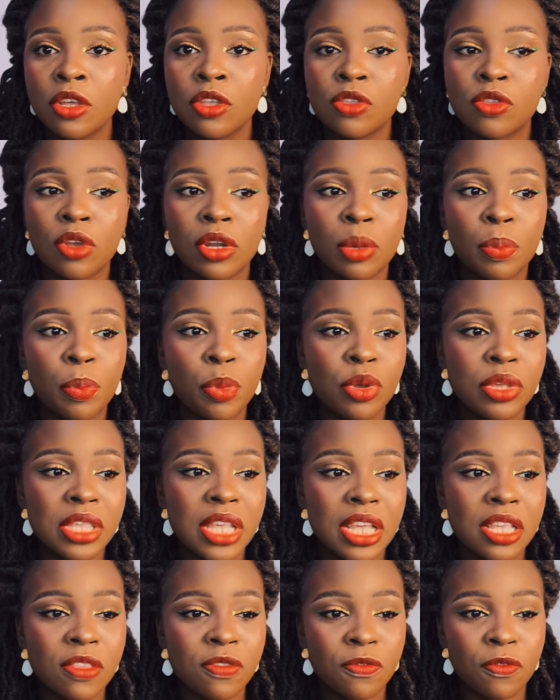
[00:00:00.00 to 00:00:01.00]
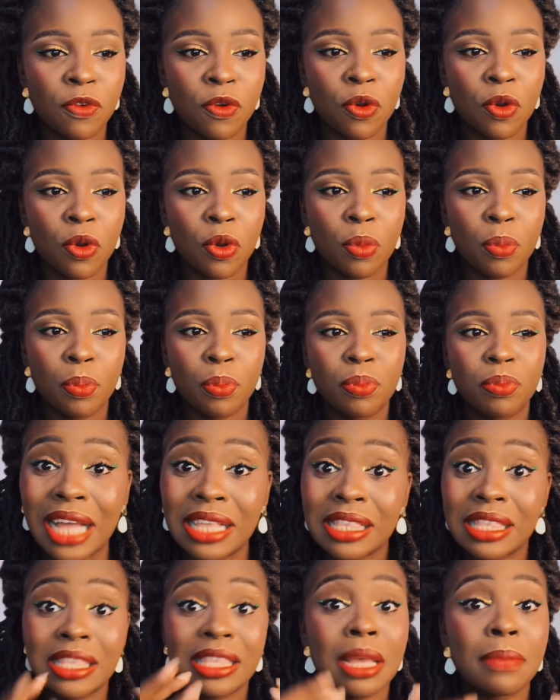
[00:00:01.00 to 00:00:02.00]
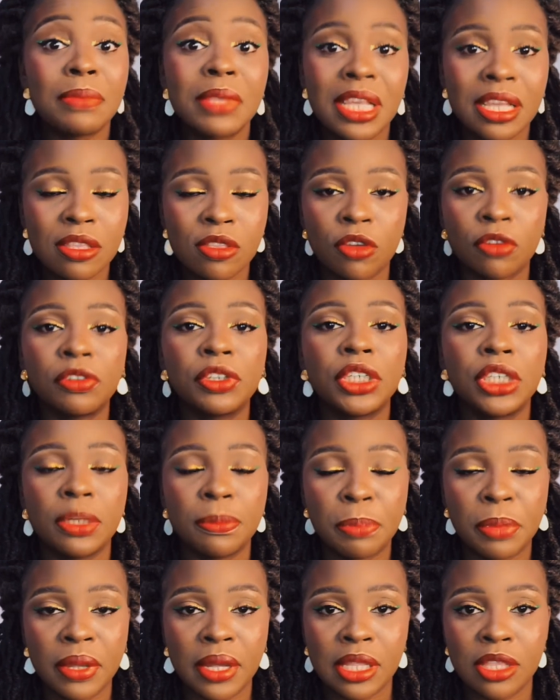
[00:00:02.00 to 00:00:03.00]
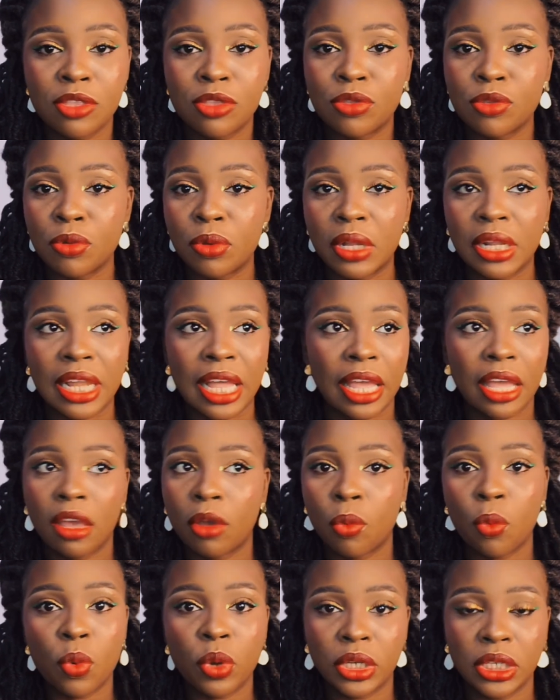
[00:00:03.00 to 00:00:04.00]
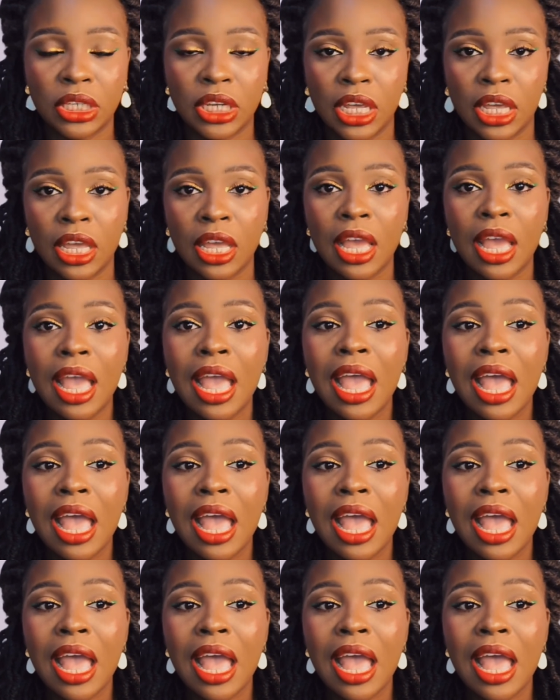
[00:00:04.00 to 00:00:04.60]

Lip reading: So the process for acceptance of shipments took like 1 day,